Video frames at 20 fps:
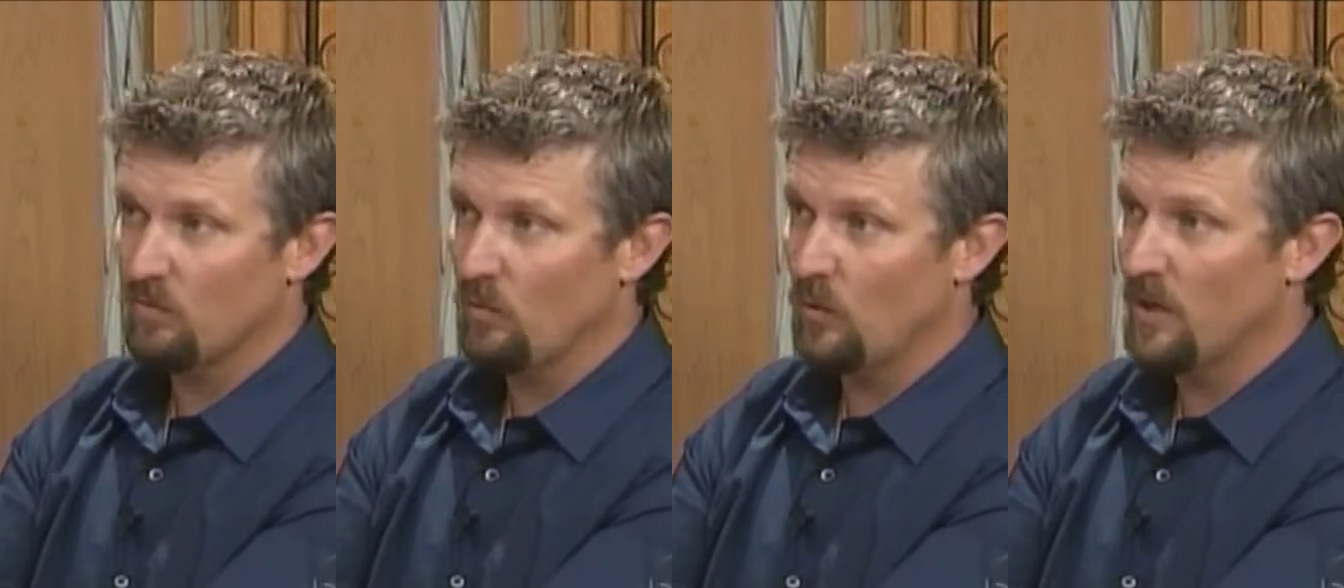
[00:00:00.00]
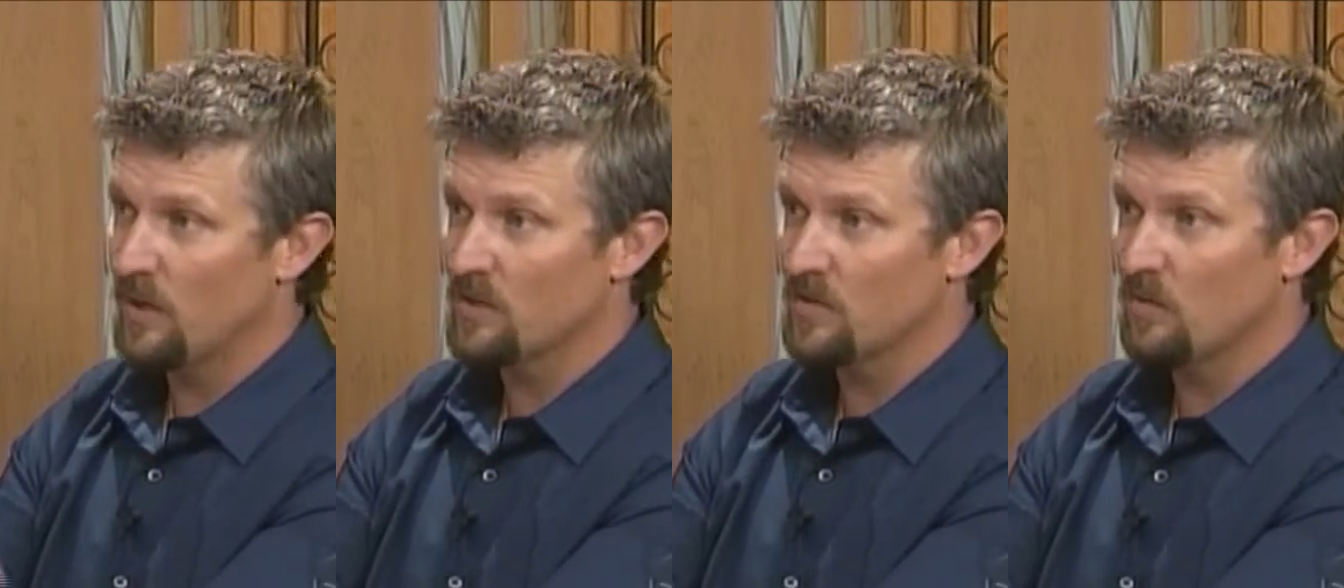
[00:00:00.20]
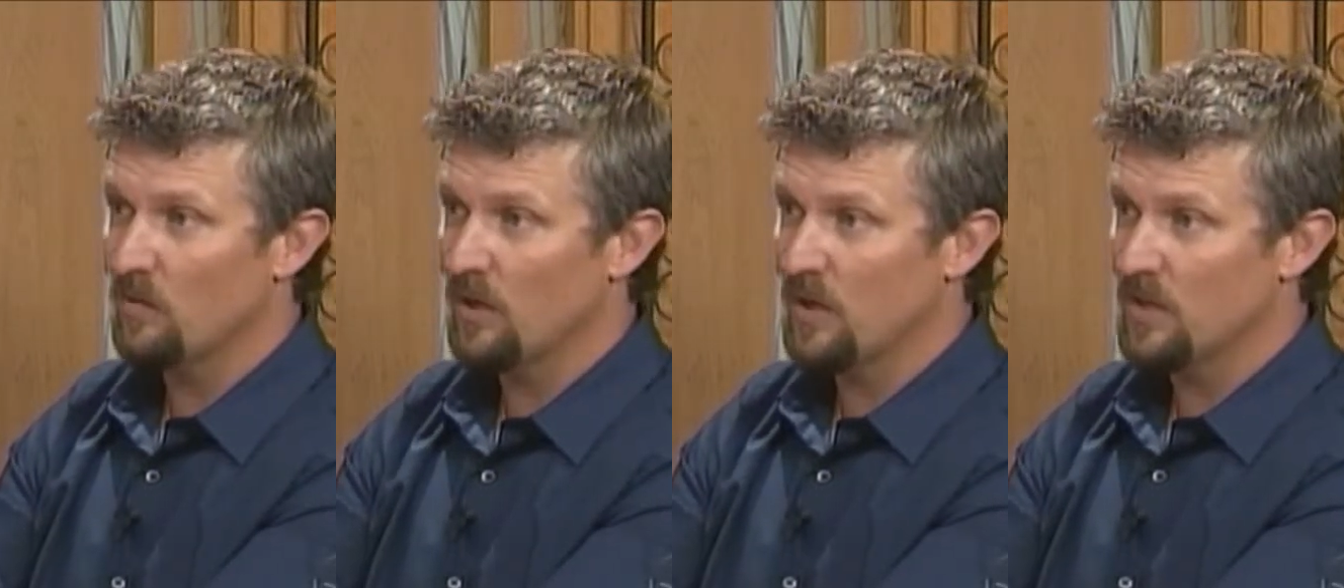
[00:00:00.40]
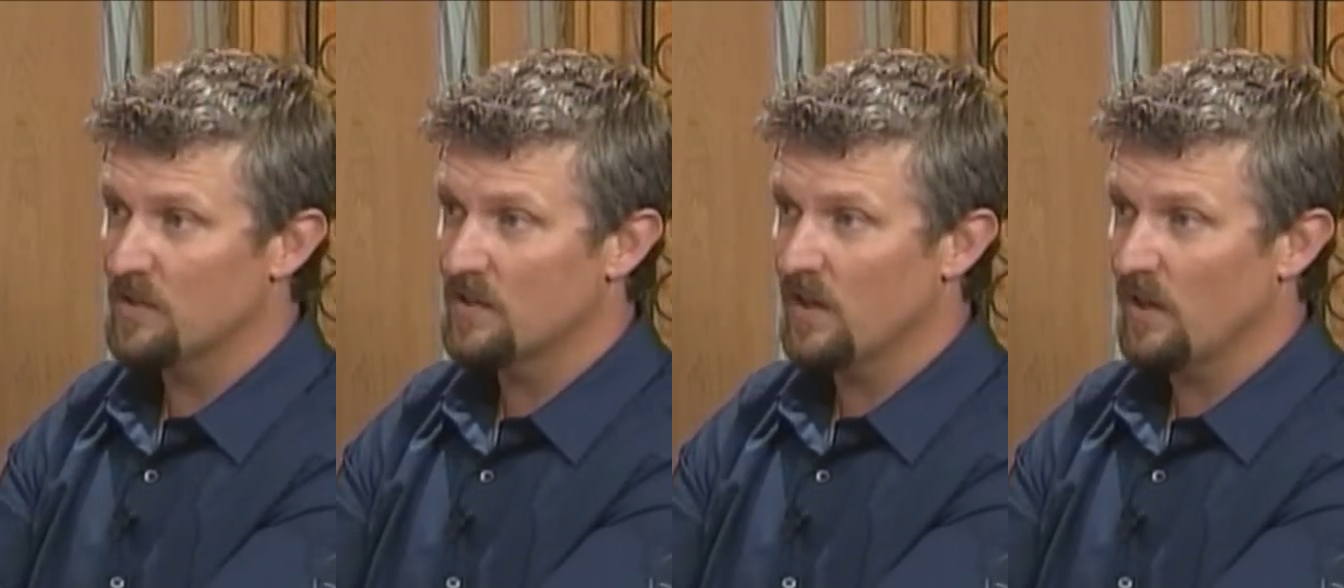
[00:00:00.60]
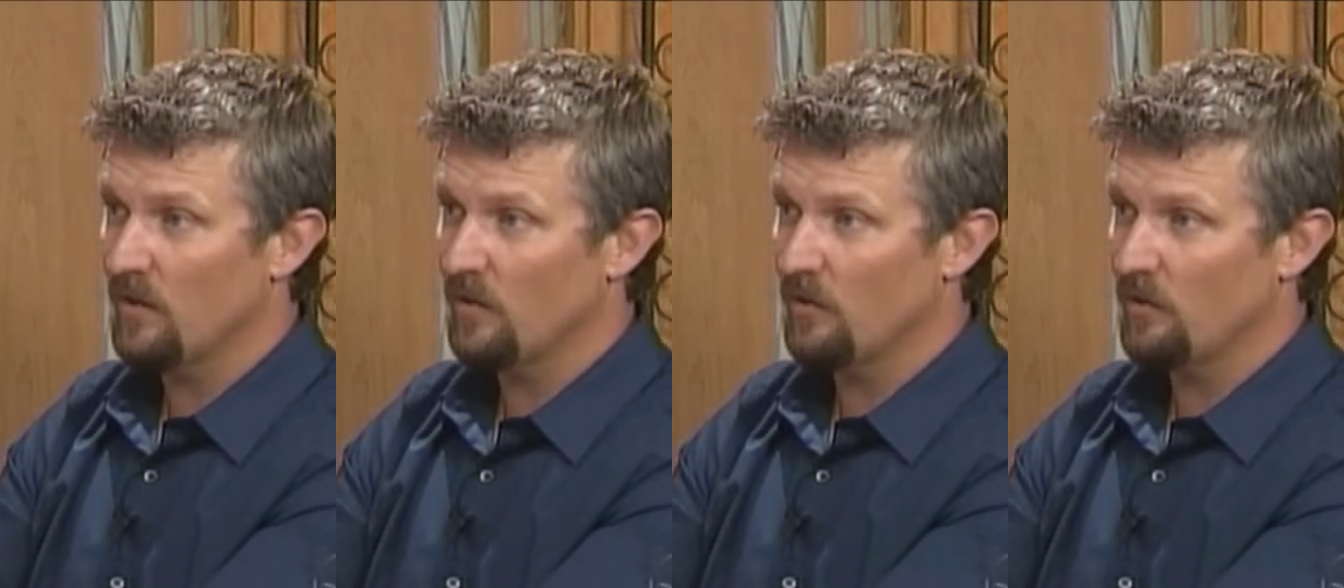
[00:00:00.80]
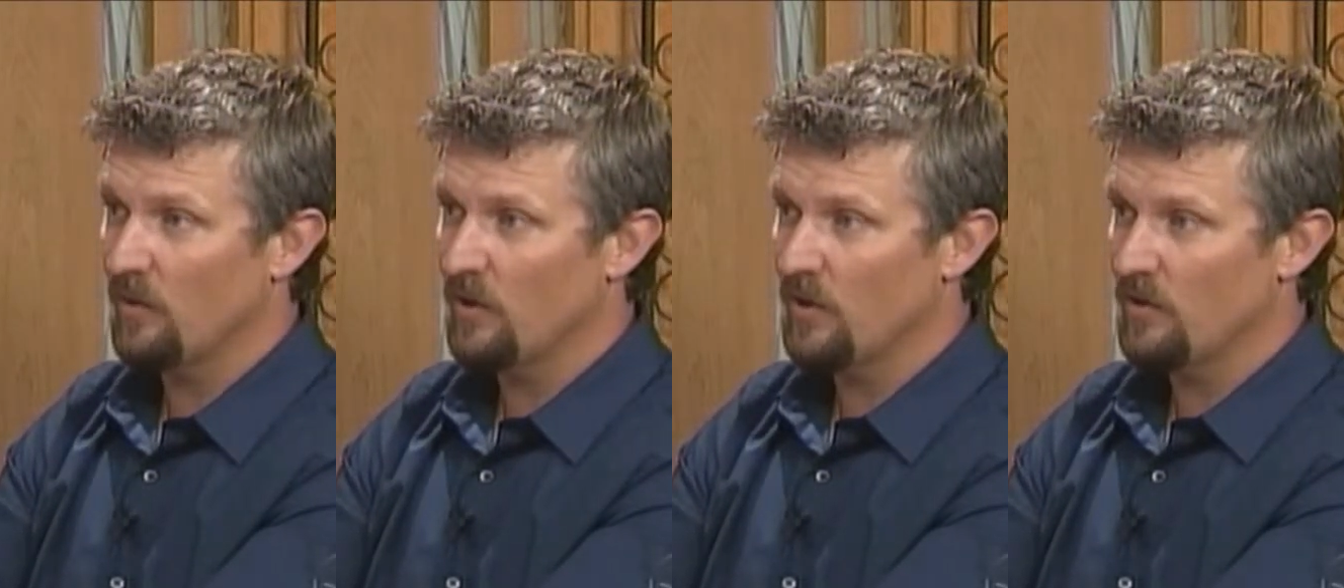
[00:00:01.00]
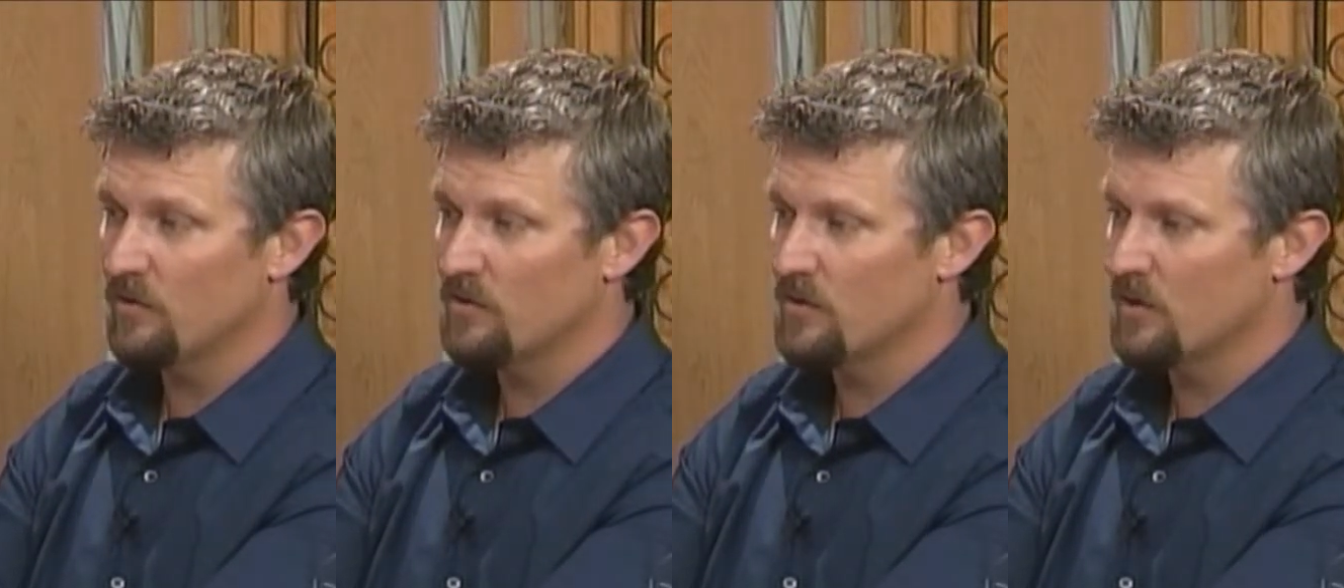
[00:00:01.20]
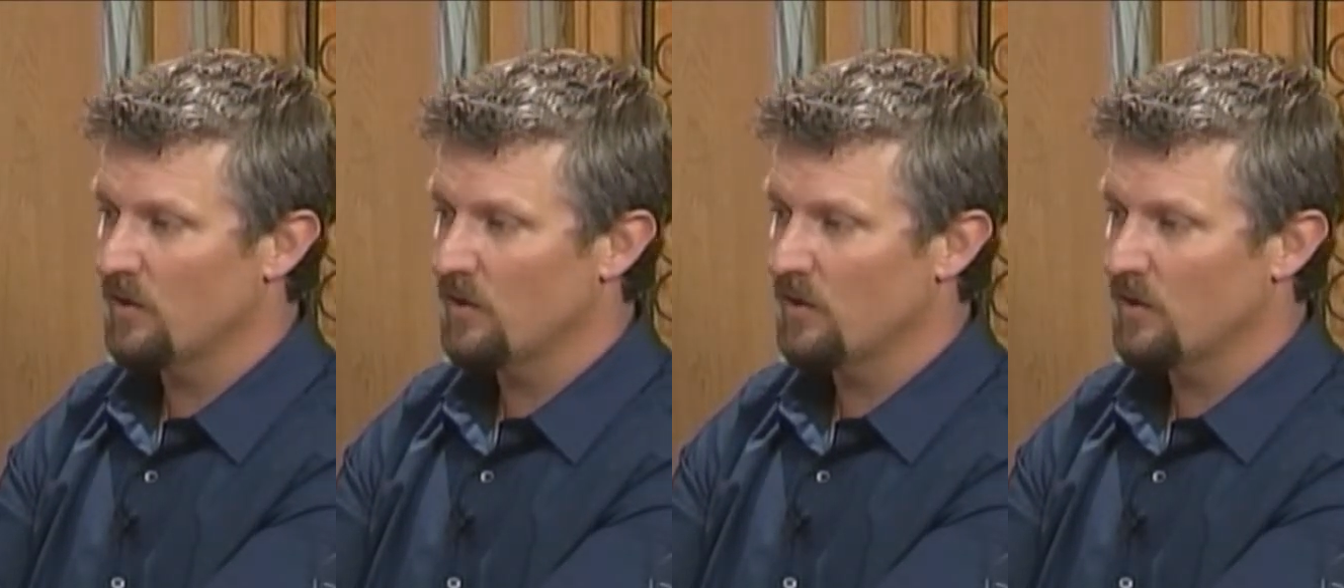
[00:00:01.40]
weeks and weeks down the road.